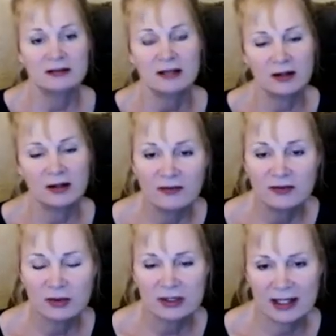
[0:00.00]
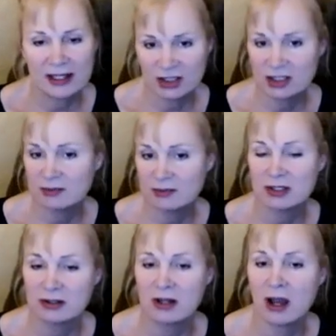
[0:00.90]
Let go of the relationships that
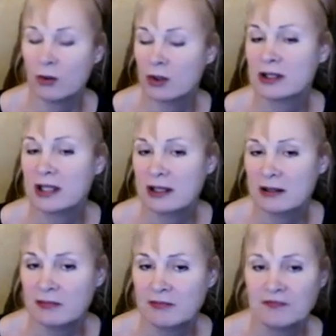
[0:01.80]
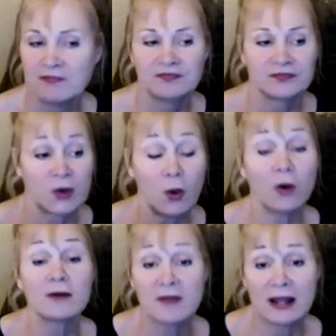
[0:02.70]
are not working,
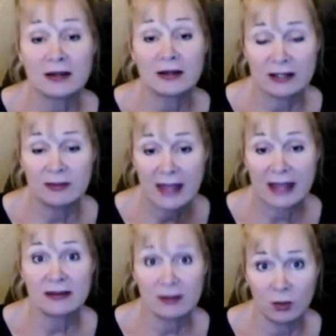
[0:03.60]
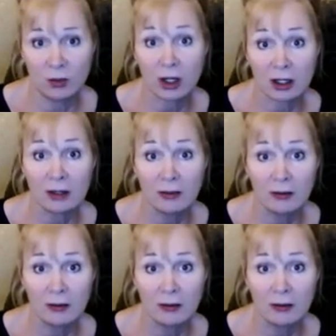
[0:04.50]
or find a way to make them work,